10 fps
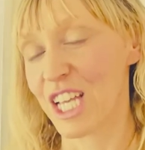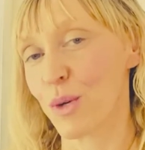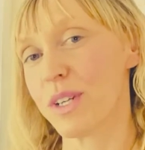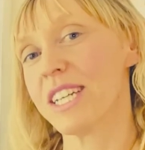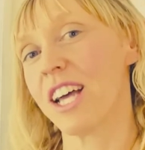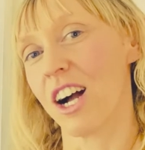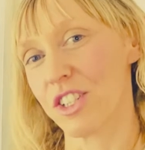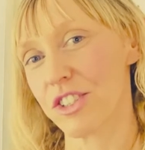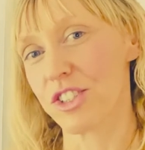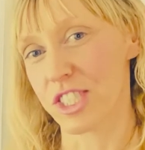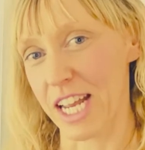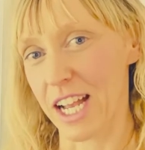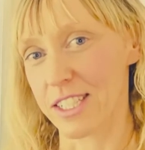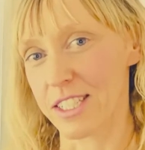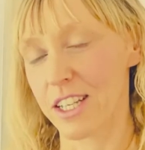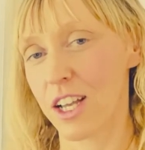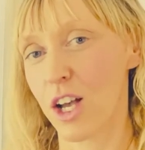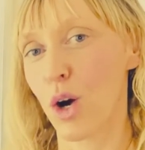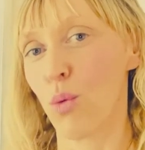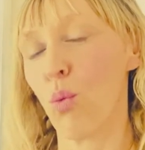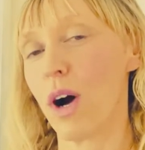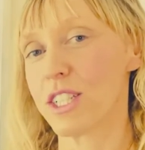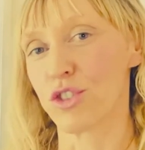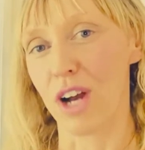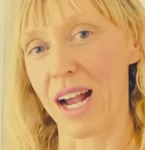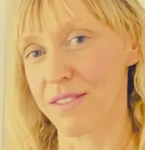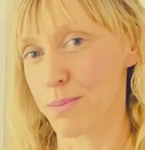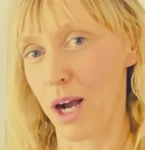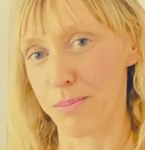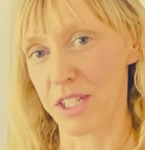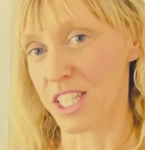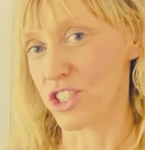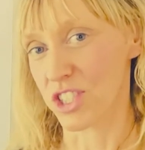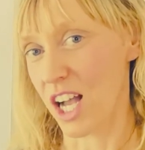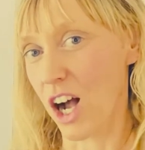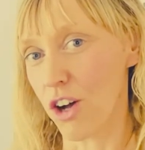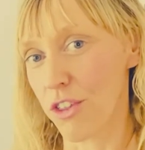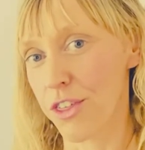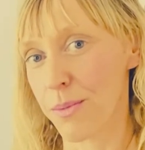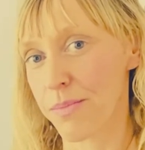we need to understand what drives population health,